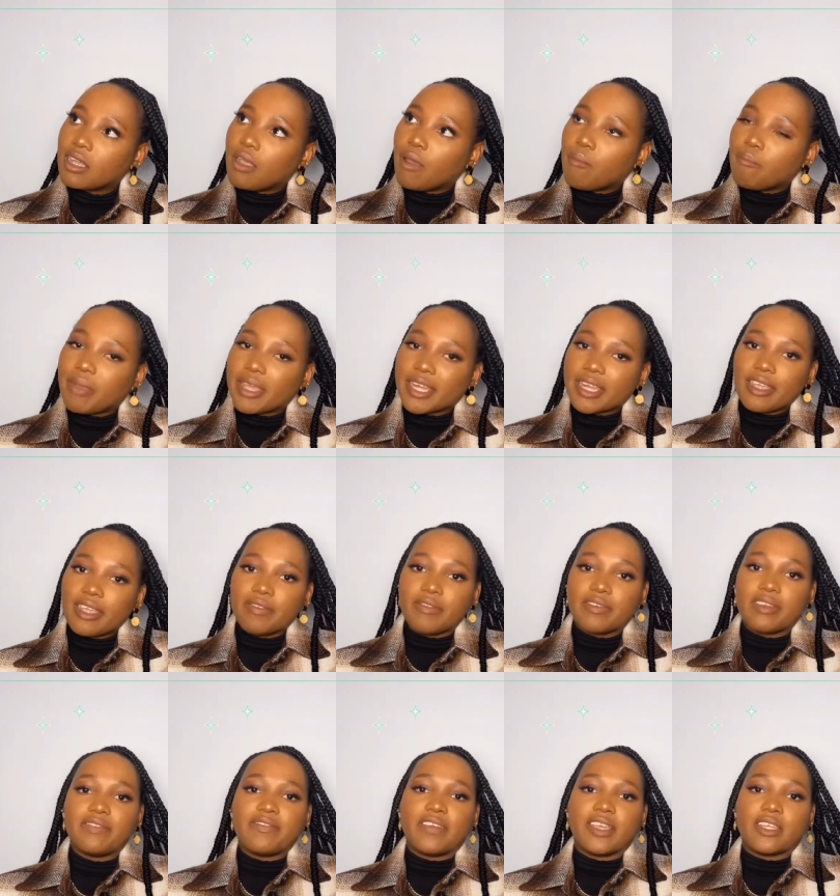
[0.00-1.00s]
But even
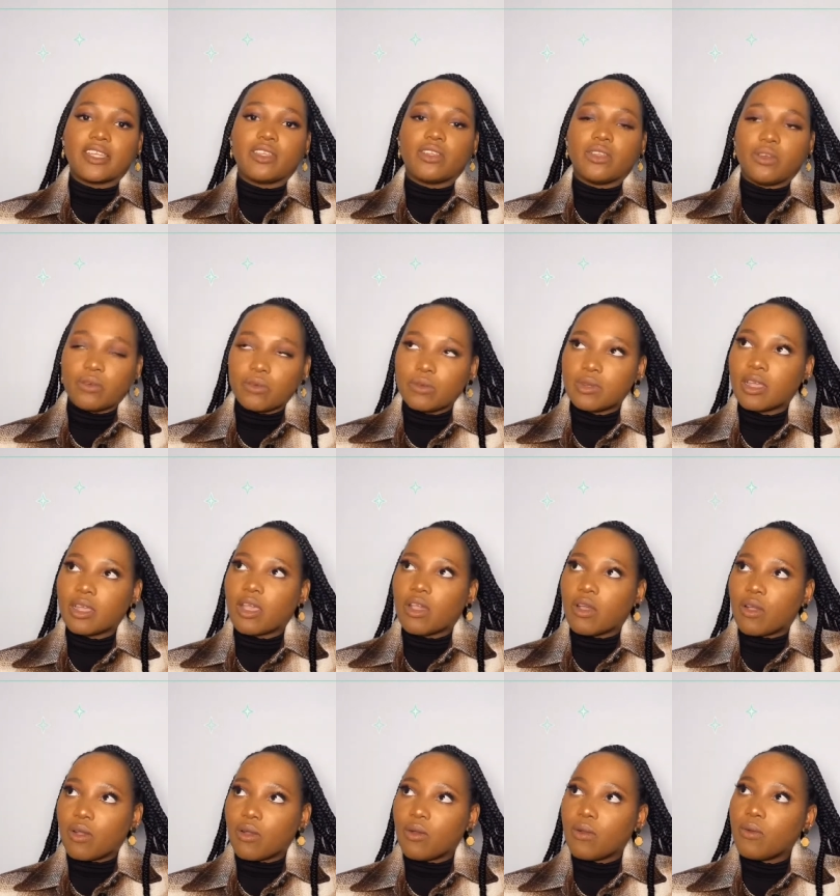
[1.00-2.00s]
if I don't
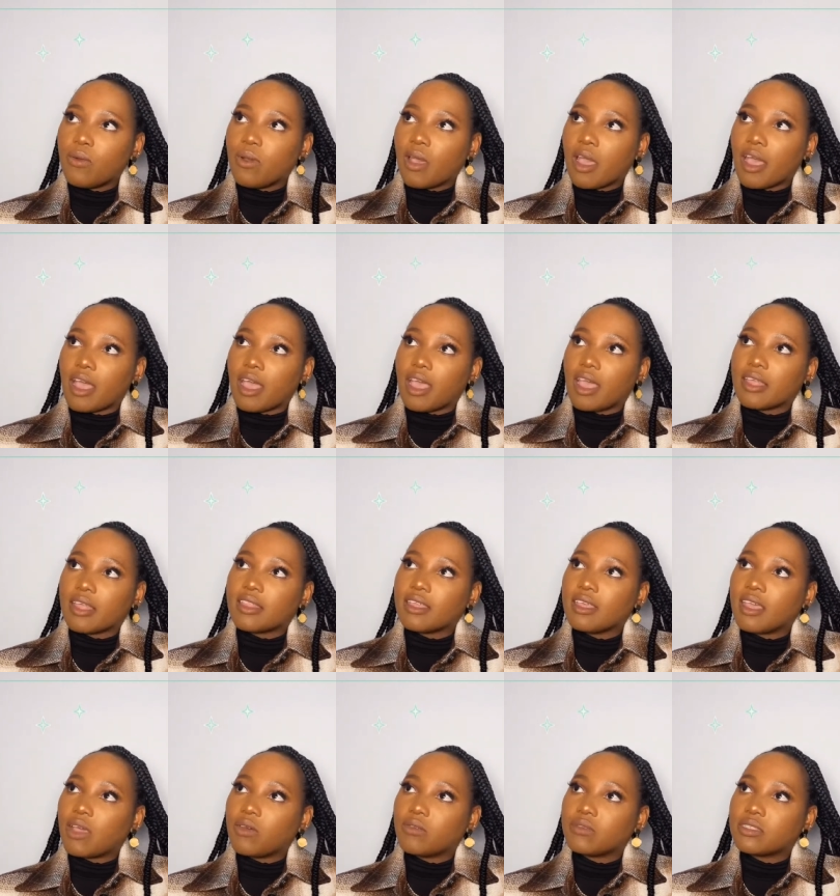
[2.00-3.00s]
go, I think I
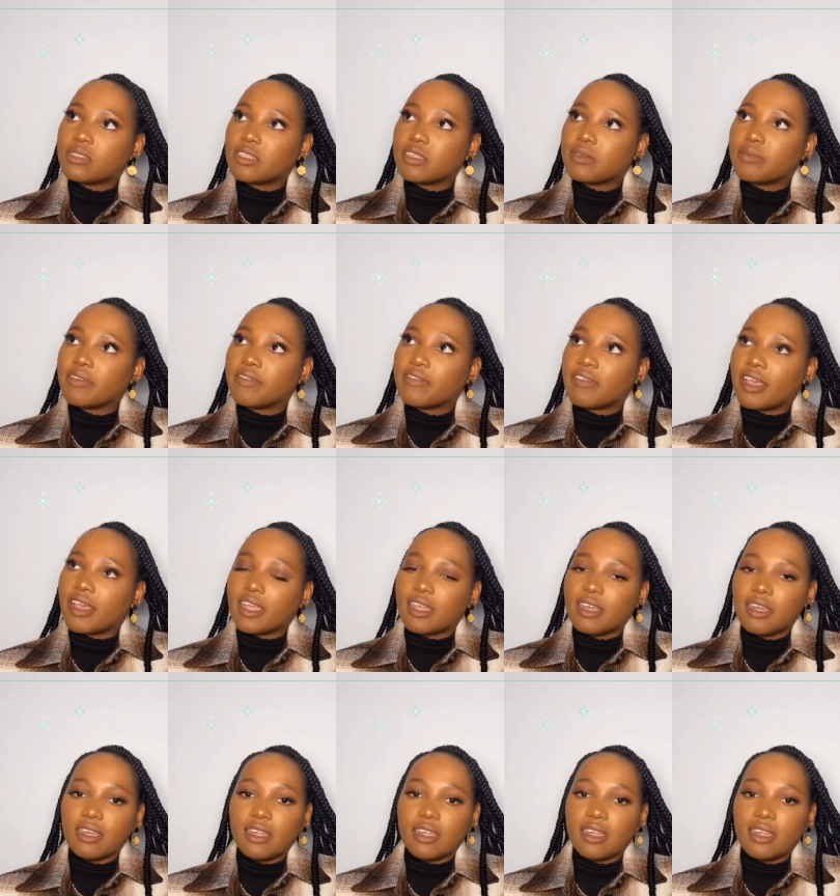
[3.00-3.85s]
would still be fine.